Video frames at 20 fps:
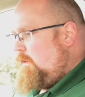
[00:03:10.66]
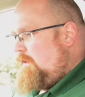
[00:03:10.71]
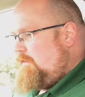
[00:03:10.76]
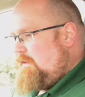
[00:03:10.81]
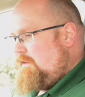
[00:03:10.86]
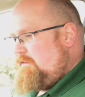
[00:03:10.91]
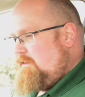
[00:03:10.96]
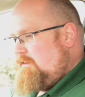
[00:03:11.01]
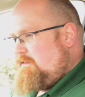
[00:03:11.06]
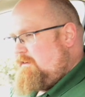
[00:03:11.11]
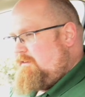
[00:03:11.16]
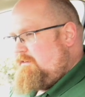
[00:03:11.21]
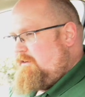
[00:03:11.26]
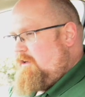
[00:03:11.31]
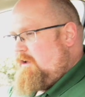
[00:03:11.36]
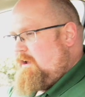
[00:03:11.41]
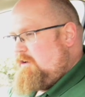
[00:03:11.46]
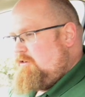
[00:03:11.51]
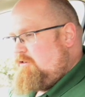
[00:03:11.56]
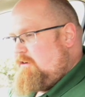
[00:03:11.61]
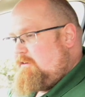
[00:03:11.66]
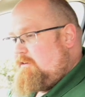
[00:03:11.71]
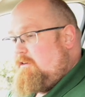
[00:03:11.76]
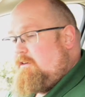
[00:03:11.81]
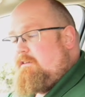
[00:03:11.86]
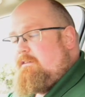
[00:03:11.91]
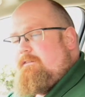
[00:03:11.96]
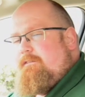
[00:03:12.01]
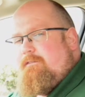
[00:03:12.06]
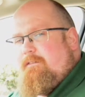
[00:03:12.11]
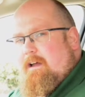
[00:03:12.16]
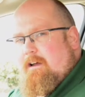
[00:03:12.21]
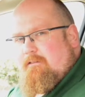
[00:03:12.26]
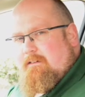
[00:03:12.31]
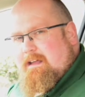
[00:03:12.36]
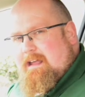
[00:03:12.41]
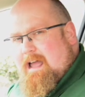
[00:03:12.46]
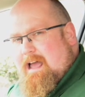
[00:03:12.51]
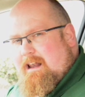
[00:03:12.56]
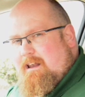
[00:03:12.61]
I think the design just looks
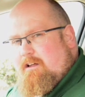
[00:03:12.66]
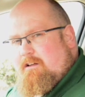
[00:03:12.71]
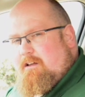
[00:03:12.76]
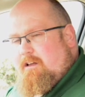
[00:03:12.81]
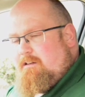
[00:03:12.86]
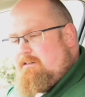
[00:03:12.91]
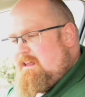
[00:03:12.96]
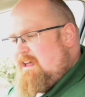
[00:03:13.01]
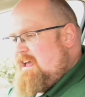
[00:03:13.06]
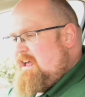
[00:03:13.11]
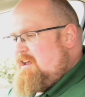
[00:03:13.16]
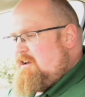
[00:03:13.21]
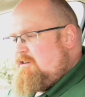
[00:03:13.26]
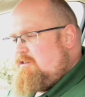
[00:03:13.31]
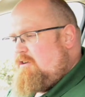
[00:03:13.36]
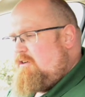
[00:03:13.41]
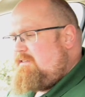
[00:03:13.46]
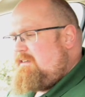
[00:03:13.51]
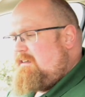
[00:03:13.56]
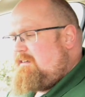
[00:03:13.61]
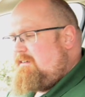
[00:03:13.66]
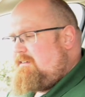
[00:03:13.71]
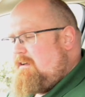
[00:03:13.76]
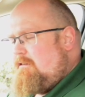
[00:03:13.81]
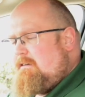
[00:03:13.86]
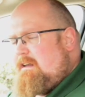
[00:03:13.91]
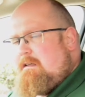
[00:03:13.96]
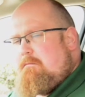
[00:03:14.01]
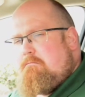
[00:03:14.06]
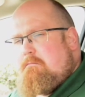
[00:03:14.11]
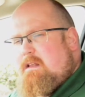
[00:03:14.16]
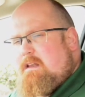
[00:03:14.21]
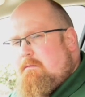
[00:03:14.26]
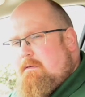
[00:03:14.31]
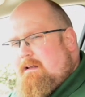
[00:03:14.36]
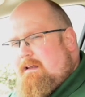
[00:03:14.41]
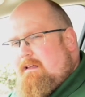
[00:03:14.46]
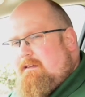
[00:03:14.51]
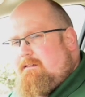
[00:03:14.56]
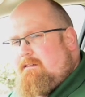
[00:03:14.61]
very elegant, not necessarily
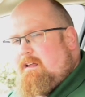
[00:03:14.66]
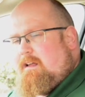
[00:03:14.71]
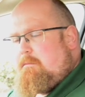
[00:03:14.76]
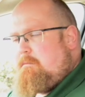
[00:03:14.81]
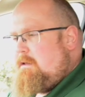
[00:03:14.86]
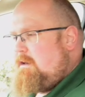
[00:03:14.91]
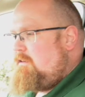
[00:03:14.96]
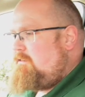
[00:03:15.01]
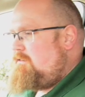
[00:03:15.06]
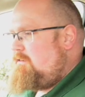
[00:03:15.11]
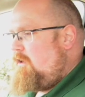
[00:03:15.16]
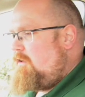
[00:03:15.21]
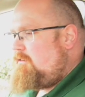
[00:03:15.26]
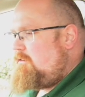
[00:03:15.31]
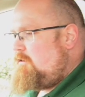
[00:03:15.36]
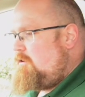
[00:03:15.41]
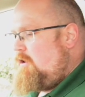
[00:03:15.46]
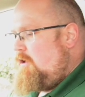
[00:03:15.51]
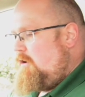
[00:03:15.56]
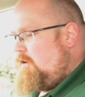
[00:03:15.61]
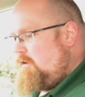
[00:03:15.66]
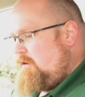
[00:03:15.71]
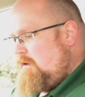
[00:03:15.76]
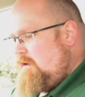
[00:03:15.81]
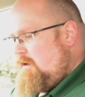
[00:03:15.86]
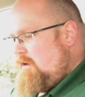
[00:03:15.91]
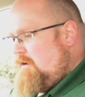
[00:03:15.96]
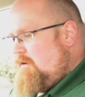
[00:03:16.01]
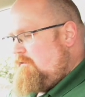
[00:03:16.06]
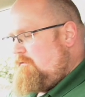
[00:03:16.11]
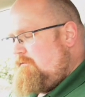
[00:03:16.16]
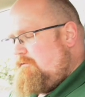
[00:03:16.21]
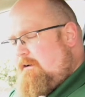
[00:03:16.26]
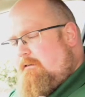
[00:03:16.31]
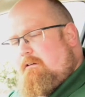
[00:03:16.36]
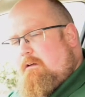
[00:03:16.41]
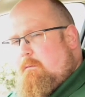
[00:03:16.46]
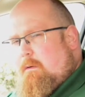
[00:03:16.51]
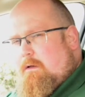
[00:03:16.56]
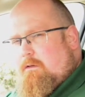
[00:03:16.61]
minimalistic, but it does look
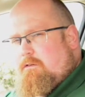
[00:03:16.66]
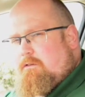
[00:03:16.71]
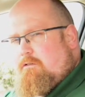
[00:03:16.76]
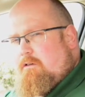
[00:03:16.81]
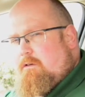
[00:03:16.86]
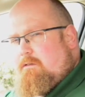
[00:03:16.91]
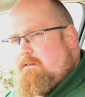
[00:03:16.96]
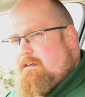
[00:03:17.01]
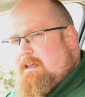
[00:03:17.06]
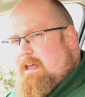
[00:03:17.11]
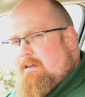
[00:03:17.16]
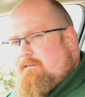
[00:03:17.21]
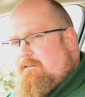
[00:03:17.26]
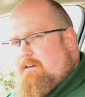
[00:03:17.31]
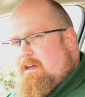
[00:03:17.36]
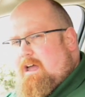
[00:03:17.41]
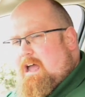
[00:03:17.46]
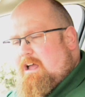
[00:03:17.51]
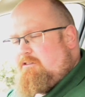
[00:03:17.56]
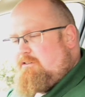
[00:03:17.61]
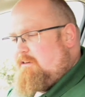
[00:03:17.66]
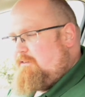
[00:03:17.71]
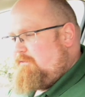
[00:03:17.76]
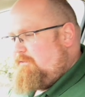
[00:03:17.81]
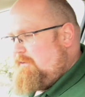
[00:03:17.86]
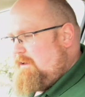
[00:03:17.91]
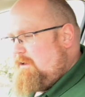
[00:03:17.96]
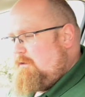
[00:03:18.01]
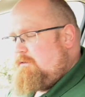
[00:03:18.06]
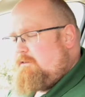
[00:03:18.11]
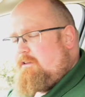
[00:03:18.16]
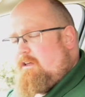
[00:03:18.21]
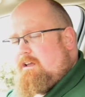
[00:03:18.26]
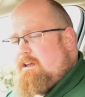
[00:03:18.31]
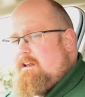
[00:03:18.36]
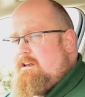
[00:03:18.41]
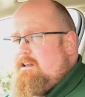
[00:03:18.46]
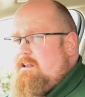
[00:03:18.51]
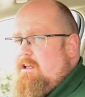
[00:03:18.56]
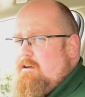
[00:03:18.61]
very well screwed together and just feels
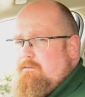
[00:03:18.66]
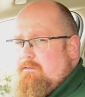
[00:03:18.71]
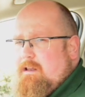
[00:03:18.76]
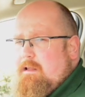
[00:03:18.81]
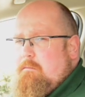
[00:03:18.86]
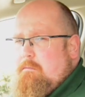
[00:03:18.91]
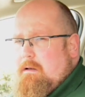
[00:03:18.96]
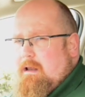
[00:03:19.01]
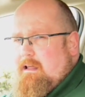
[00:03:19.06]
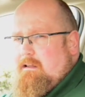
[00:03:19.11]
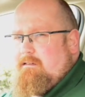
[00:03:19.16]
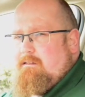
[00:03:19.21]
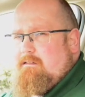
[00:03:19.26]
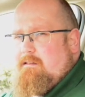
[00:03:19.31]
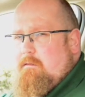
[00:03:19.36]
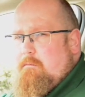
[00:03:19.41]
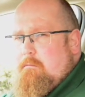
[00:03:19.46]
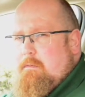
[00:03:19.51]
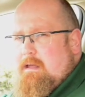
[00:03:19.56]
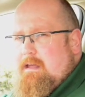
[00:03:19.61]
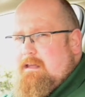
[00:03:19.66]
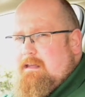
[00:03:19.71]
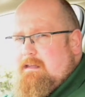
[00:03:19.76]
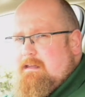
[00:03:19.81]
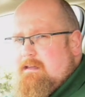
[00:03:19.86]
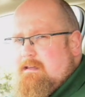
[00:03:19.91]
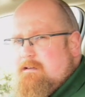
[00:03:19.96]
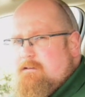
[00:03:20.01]
like a lovely place to be.